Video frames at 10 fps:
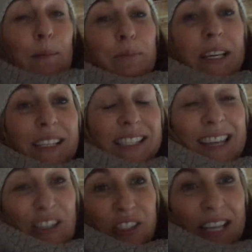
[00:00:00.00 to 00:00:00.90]
because
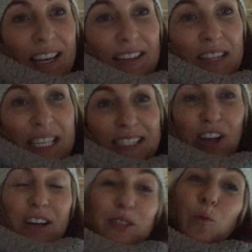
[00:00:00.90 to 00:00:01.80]
they're saying things
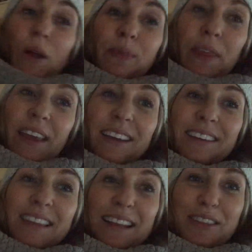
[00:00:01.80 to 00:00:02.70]
cost one thing
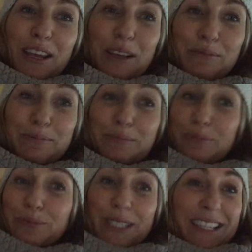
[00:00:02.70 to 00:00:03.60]
and then they
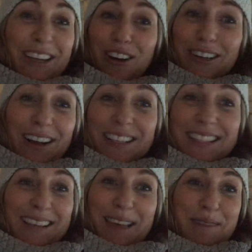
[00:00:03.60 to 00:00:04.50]
really aren't
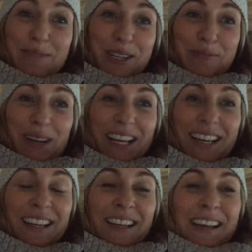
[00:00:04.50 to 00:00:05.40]
costing that much
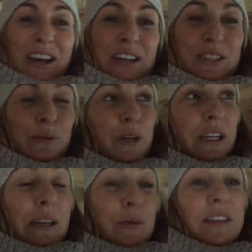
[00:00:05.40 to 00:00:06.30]
money. So
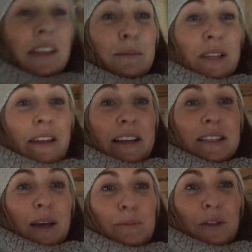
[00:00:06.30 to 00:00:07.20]
working with them the
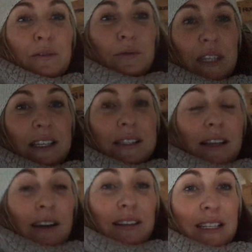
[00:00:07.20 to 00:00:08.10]
last couple of weeks
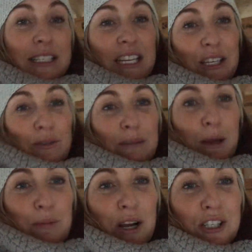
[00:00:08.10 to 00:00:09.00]
on continuing
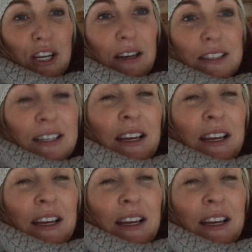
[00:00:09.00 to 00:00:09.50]
my project,